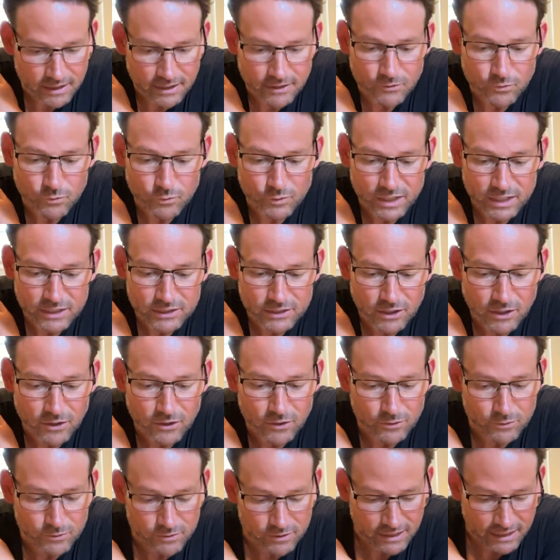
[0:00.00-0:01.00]
we
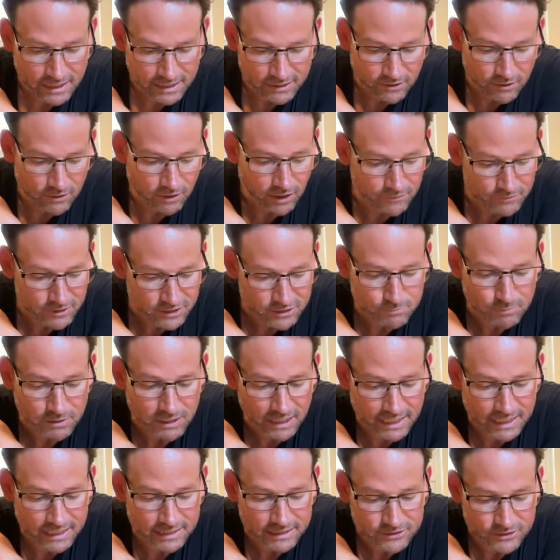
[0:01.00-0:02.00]
know that on this blade,